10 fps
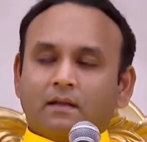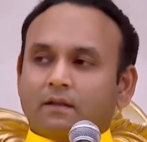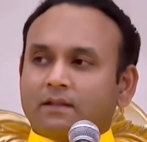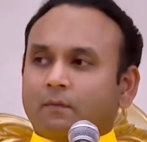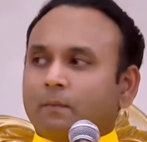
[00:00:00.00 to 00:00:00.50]

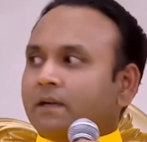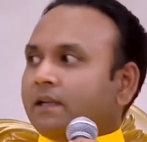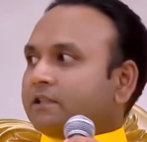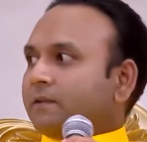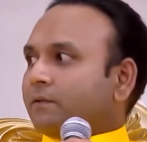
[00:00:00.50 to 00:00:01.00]
Now, the moment
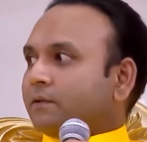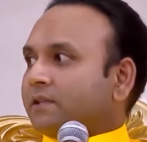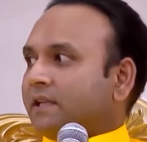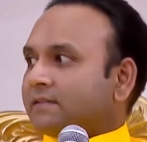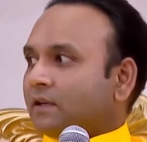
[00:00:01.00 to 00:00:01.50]
I shift to
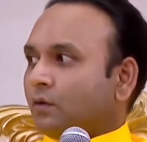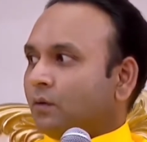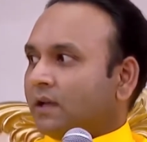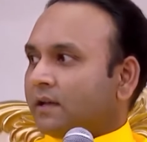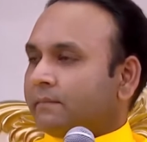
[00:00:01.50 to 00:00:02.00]
see as a
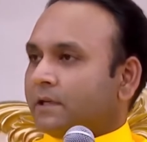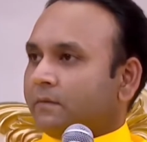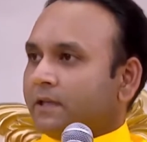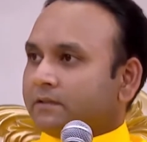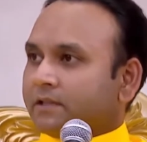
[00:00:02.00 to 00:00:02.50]
cooler,
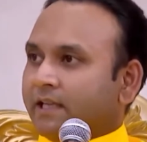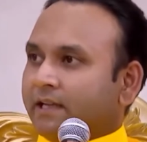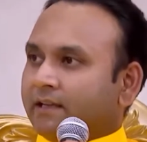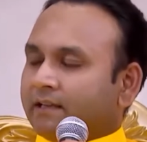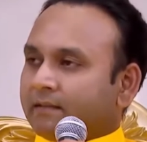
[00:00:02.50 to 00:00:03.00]
between
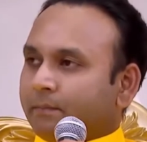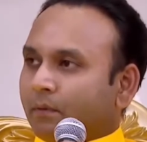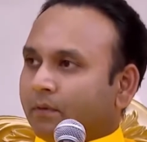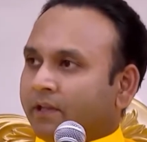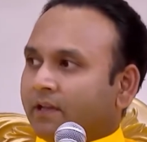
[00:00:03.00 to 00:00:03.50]
seeing it as a
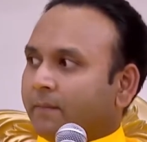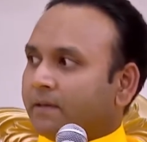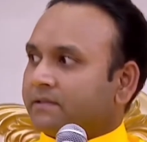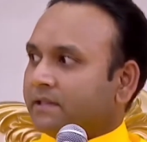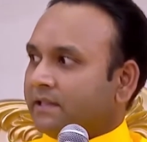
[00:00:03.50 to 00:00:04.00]
podium
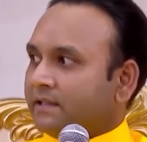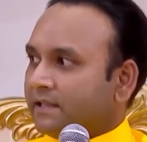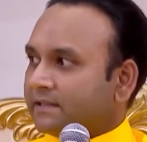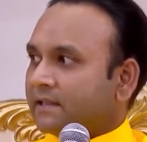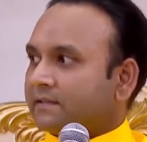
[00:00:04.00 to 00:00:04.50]
and seeing
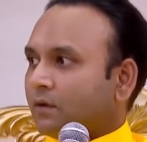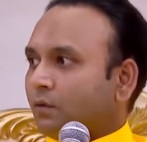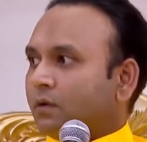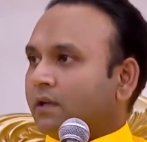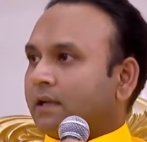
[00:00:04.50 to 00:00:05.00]
this as a
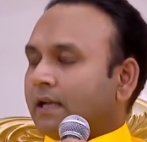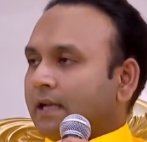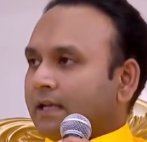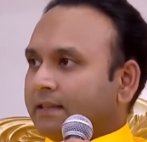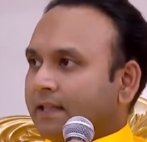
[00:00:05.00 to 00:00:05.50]
cooler,
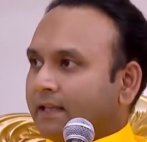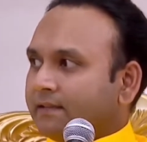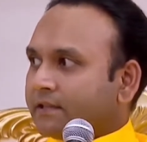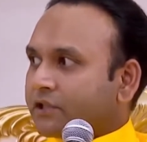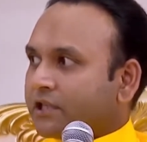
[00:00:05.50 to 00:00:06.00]
there
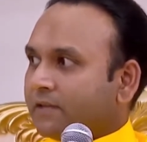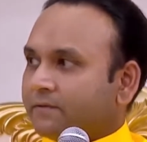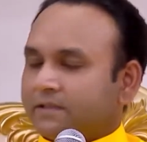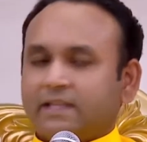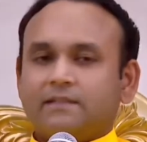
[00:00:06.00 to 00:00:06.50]
is a
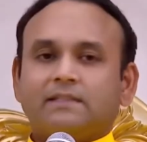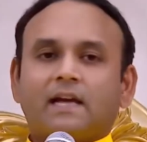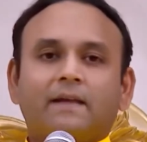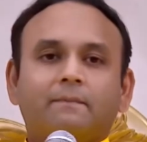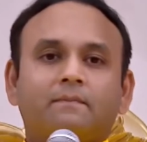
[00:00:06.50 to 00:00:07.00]
shifting
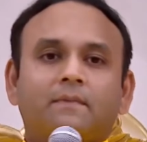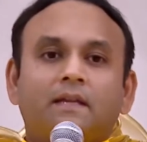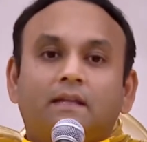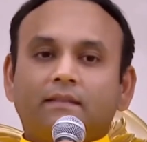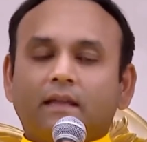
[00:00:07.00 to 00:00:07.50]
time.
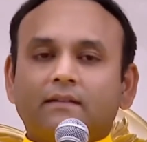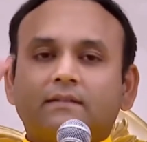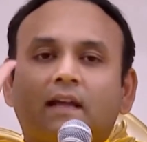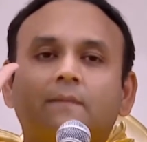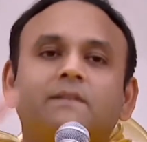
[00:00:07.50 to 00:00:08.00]

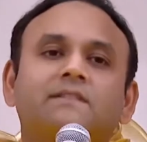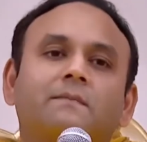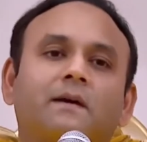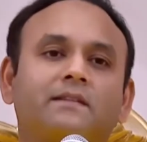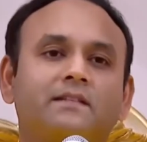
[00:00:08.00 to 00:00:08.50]
That time is
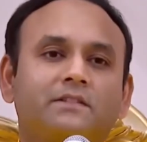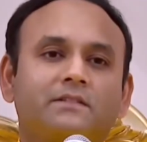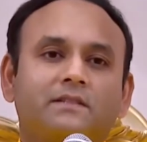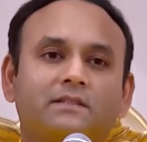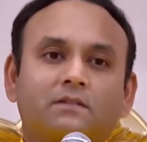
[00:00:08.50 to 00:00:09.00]
samadhi,
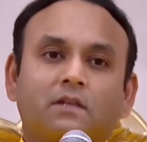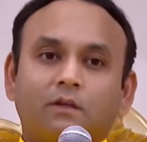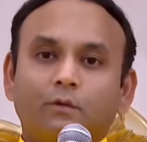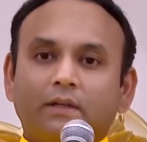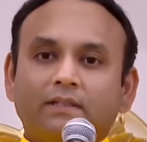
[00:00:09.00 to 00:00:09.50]
she says.
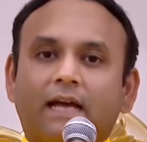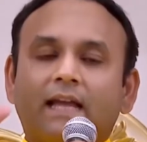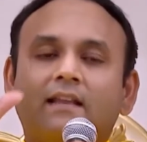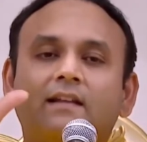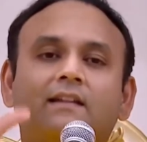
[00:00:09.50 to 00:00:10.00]
You
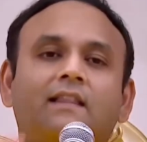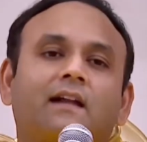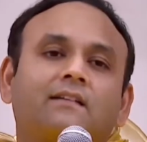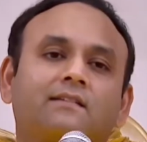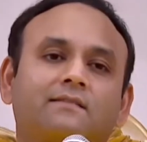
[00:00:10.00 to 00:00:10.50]
dilate
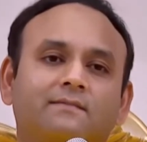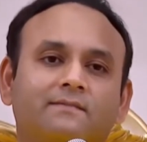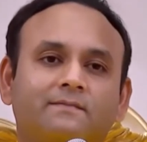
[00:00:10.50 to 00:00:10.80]
that.